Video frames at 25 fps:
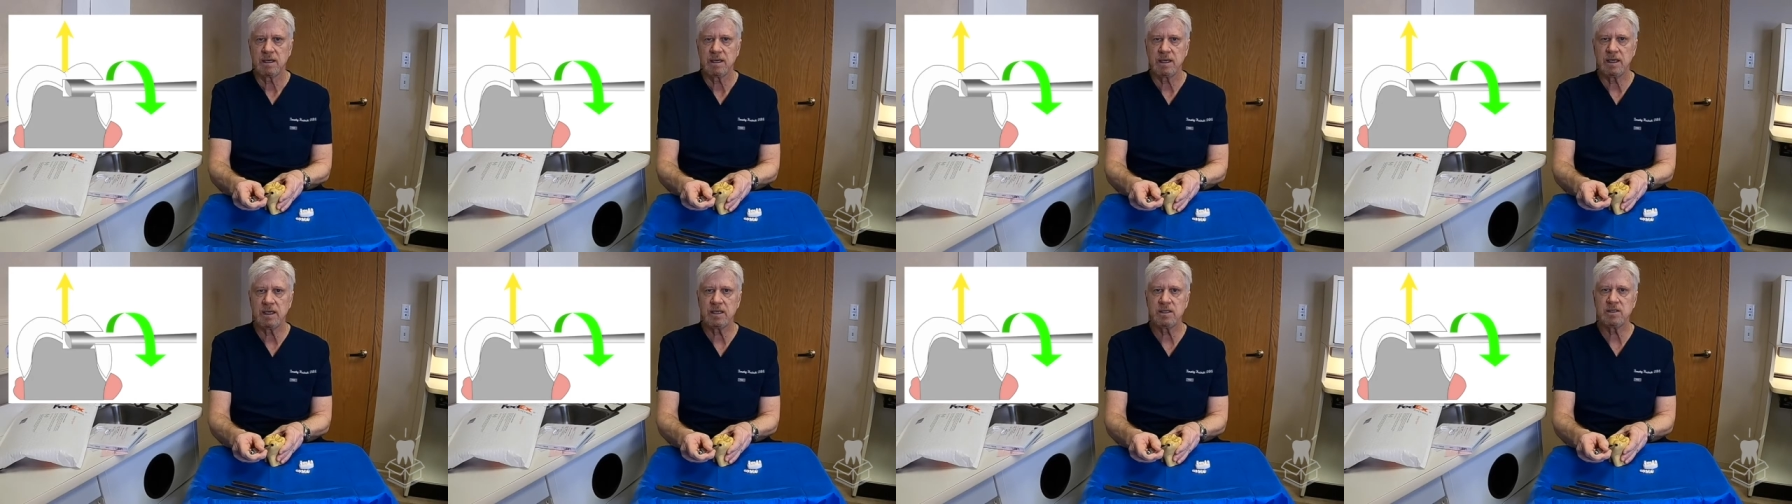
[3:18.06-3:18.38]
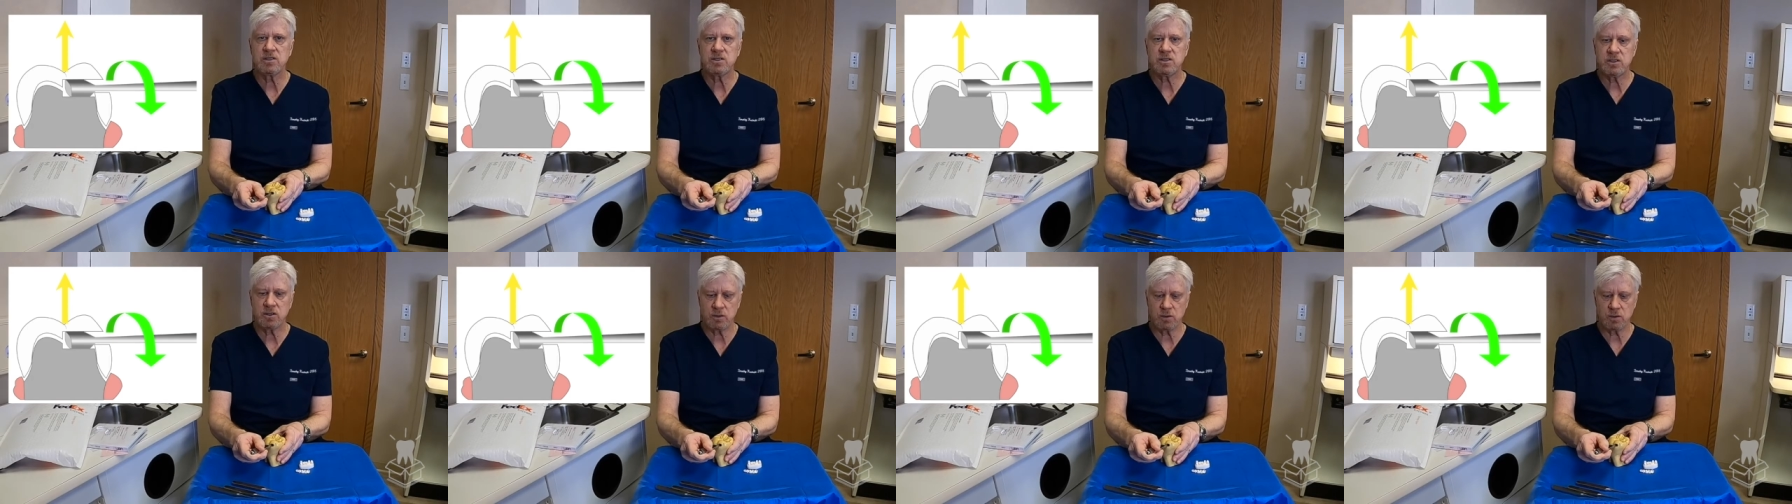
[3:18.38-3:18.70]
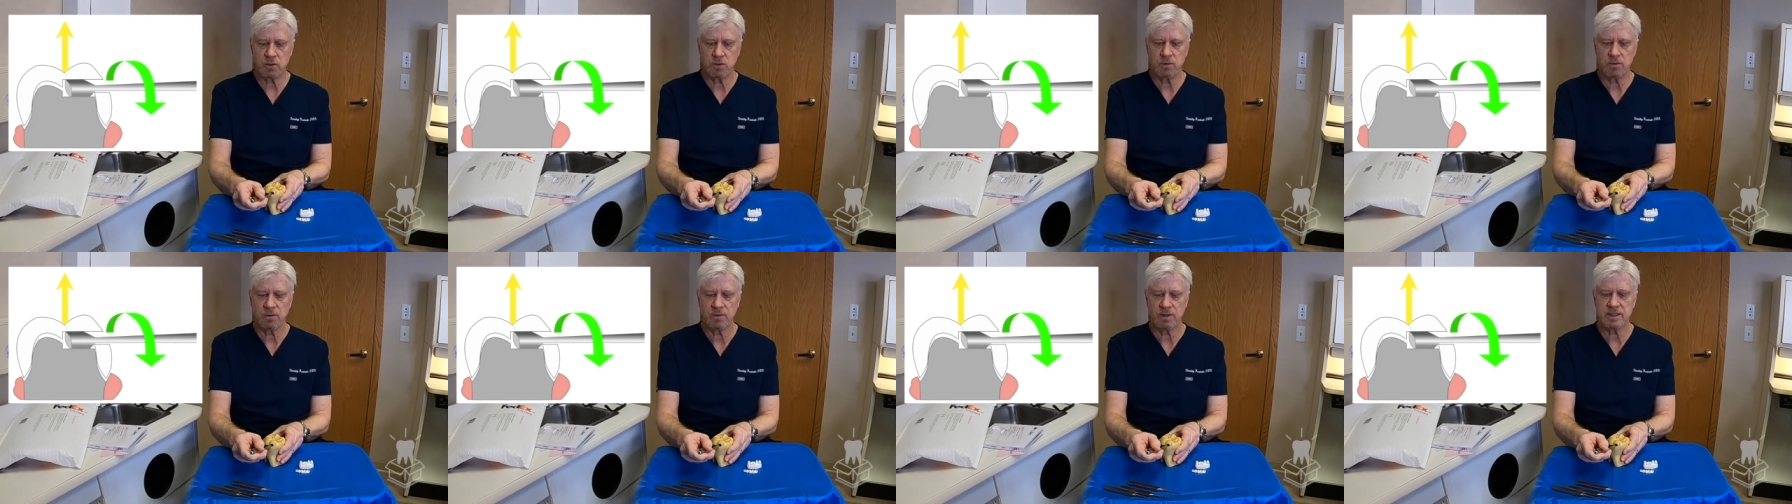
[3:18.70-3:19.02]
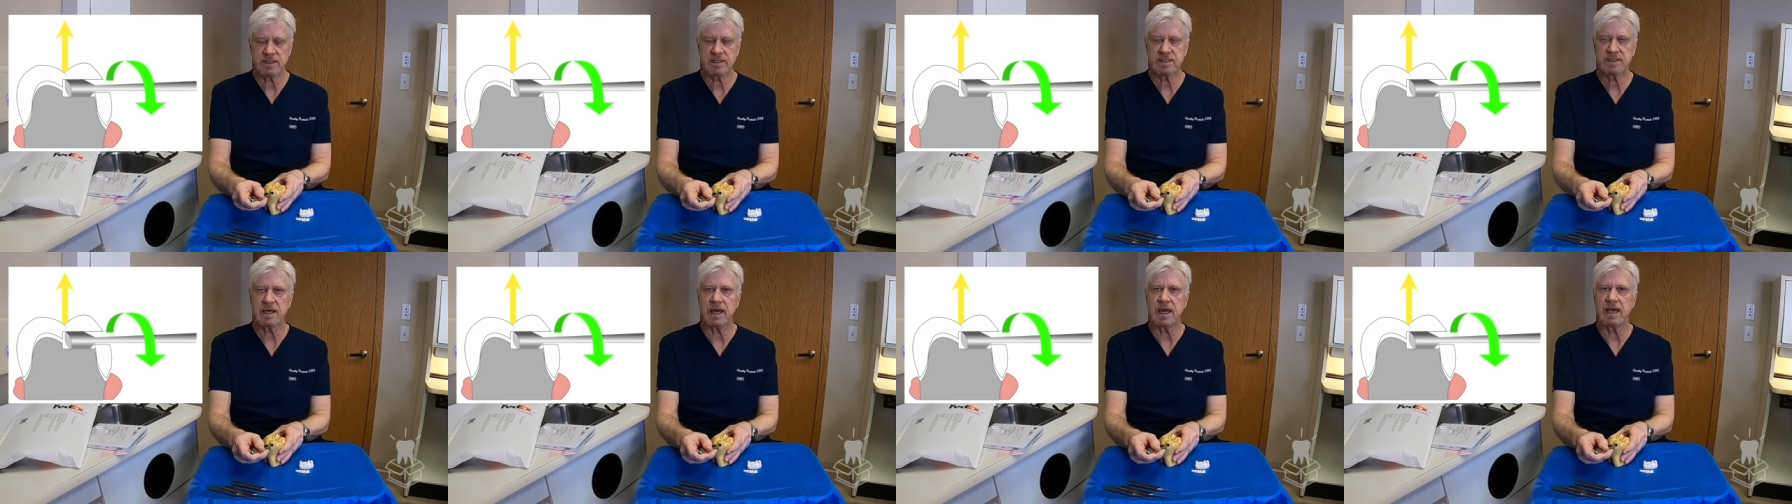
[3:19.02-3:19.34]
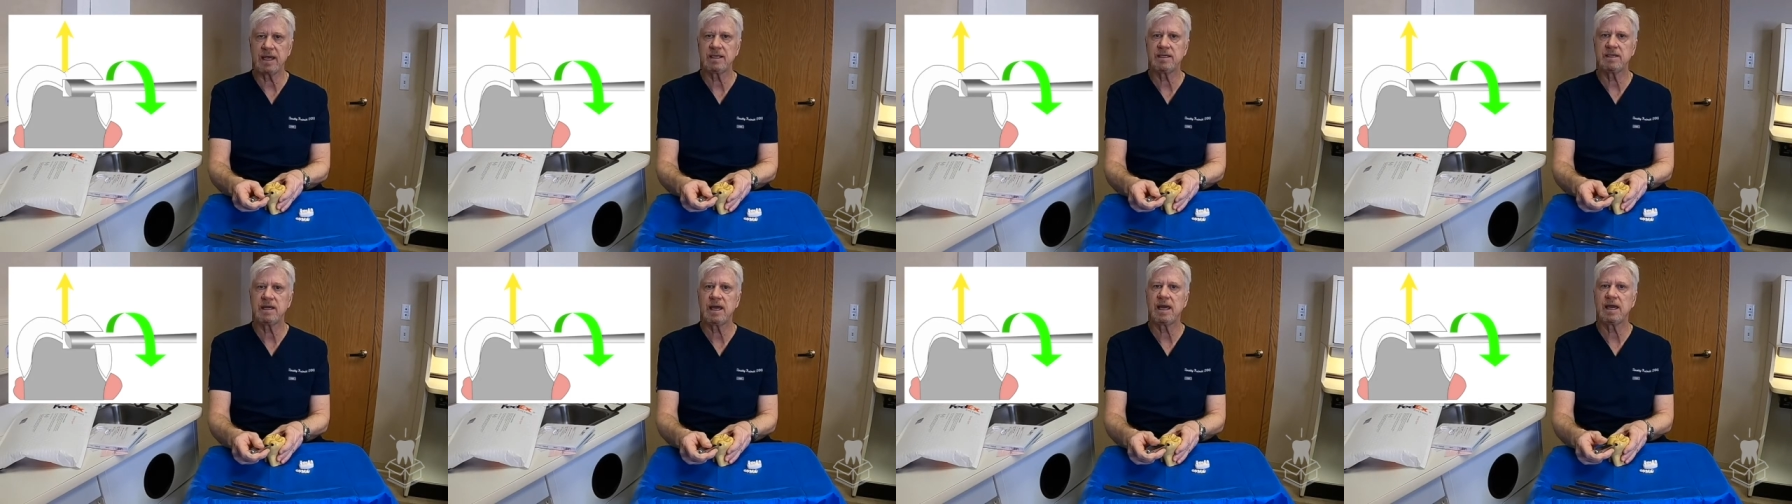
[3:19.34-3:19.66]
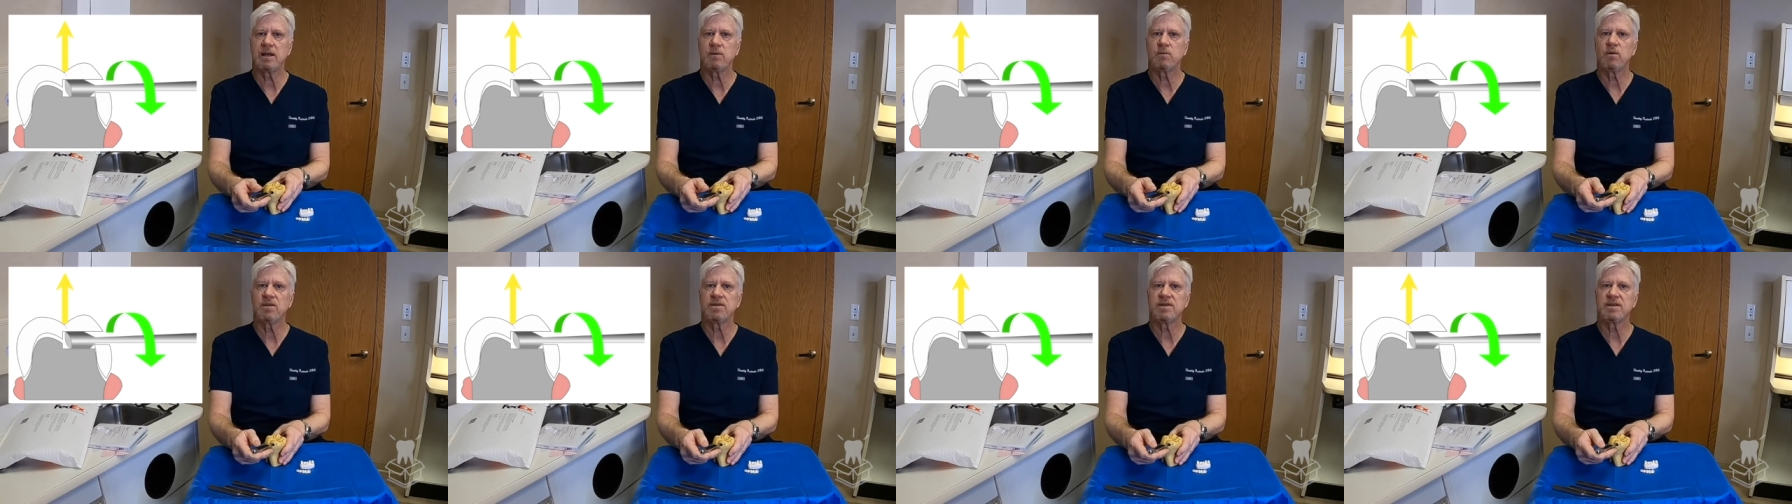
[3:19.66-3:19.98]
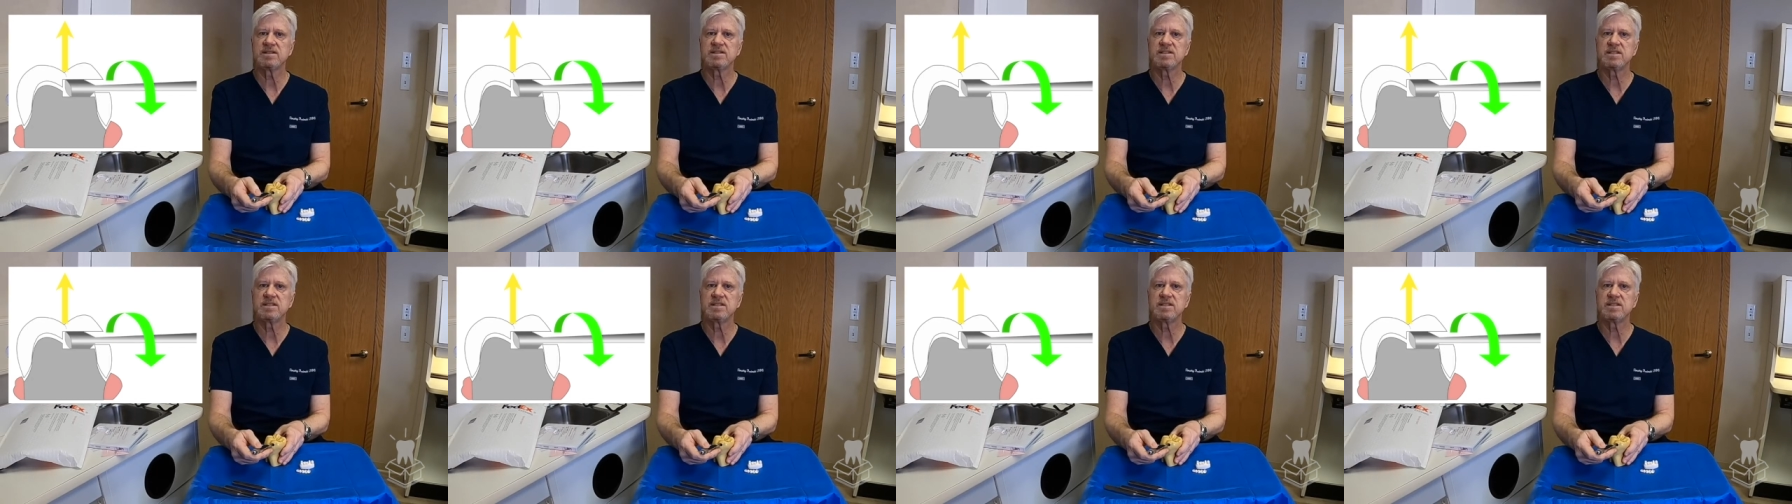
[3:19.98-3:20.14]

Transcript: into the site, and with a